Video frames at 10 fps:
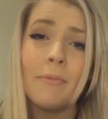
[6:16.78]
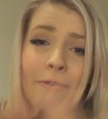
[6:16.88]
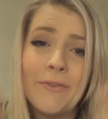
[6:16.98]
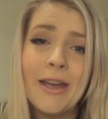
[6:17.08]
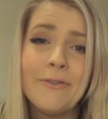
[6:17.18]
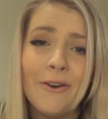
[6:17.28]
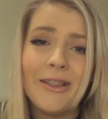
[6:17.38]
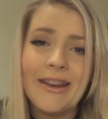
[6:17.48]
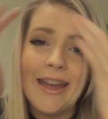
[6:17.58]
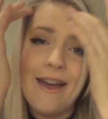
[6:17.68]
My favourite
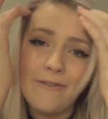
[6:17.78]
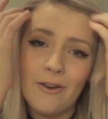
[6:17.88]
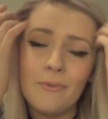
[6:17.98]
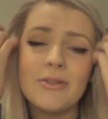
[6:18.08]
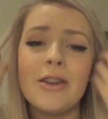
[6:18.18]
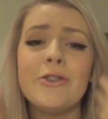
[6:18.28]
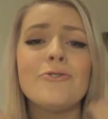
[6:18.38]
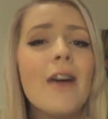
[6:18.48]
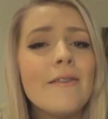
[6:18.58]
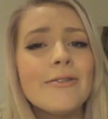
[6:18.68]
holiday ever was a
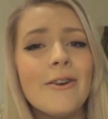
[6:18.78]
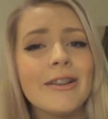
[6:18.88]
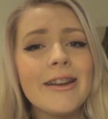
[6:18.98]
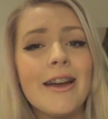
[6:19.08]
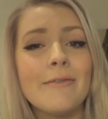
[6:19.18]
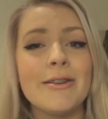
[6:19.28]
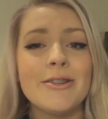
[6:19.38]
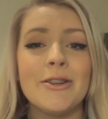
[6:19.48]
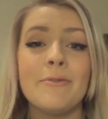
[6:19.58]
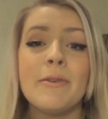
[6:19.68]
driving holiday I went
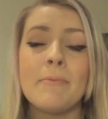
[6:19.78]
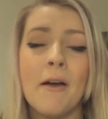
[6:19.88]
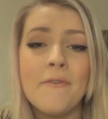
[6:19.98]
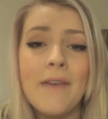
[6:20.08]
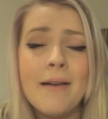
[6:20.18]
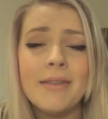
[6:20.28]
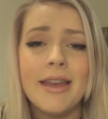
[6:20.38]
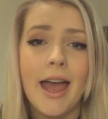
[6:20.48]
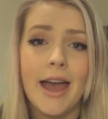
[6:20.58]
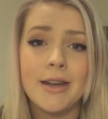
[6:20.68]
to with my
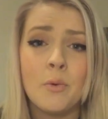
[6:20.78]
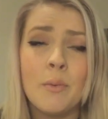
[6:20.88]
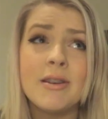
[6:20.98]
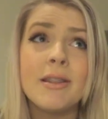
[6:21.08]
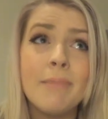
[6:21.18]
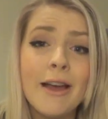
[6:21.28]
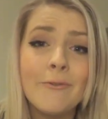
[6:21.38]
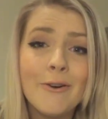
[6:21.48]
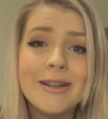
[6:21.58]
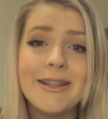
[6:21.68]
family, and we went to the Black
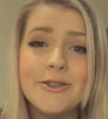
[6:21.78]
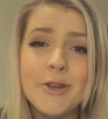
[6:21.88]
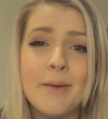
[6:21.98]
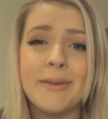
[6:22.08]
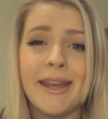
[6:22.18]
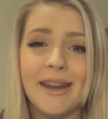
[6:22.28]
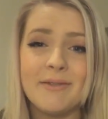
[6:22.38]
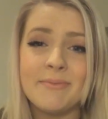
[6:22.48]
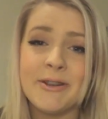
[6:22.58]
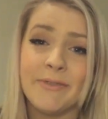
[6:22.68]
Forest in Germany, and it
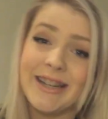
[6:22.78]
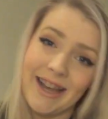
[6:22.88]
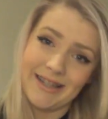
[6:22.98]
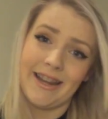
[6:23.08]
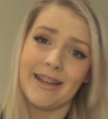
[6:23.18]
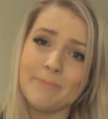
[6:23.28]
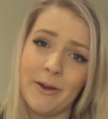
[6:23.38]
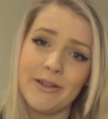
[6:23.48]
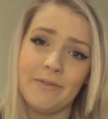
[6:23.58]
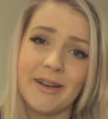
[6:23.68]
was the most fantastic
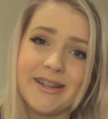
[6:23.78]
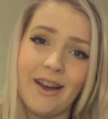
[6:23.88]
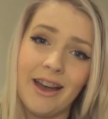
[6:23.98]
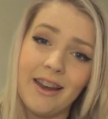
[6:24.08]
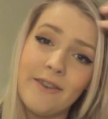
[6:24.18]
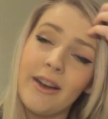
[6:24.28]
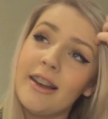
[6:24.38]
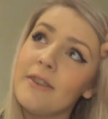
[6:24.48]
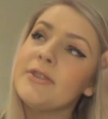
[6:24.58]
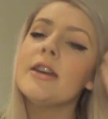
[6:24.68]
experience of my entire life. I
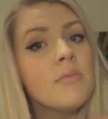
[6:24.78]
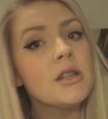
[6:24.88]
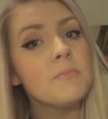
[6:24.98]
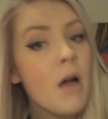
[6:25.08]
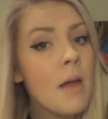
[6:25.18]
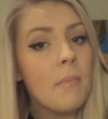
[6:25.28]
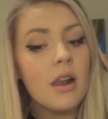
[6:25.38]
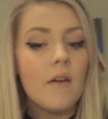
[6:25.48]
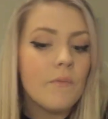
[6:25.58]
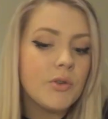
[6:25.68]
loved it. But despite my
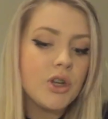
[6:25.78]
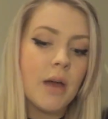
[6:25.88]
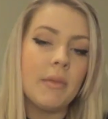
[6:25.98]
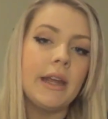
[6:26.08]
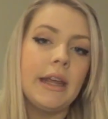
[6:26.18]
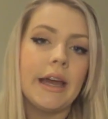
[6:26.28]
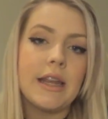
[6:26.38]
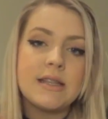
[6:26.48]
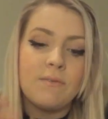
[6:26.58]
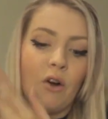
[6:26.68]
love for Germany and
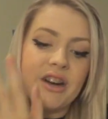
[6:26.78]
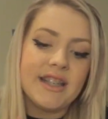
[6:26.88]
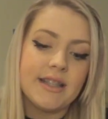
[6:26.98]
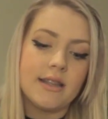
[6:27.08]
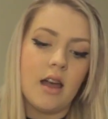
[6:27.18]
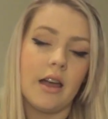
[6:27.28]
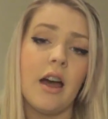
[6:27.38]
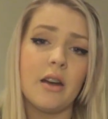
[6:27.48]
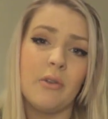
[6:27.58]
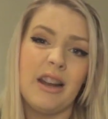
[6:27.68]
its forests, I
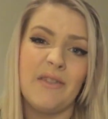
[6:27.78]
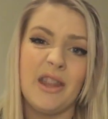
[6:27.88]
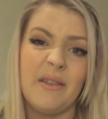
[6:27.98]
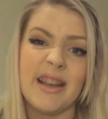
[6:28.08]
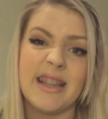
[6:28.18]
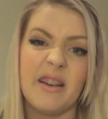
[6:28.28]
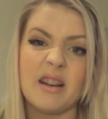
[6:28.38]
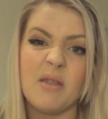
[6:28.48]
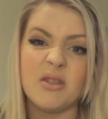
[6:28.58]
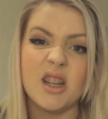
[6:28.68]
kind of want to live in the USA
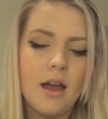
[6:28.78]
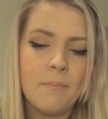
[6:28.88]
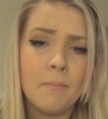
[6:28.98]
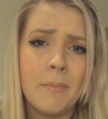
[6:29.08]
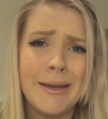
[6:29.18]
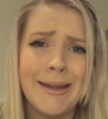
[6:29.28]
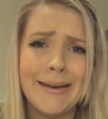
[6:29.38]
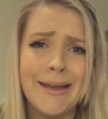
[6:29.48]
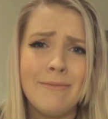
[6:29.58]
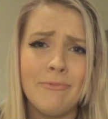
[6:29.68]
when I'm older. My
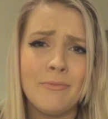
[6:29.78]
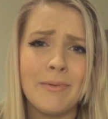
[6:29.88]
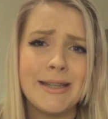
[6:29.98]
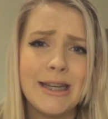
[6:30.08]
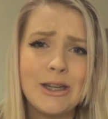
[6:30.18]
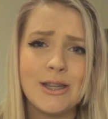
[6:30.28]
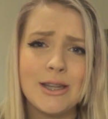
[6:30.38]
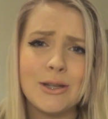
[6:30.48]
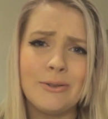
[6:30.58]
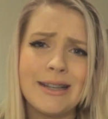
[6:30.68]
nickname from one of my teachers
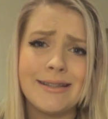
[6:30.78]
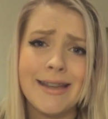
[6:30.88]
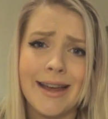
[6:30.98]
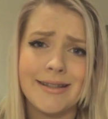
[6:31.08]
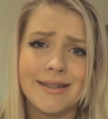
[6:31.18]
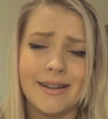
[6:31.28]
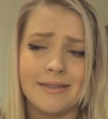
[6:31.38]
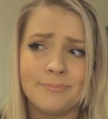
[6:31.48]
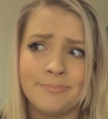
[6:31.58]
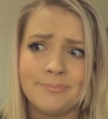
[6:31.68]
at school is Dexter.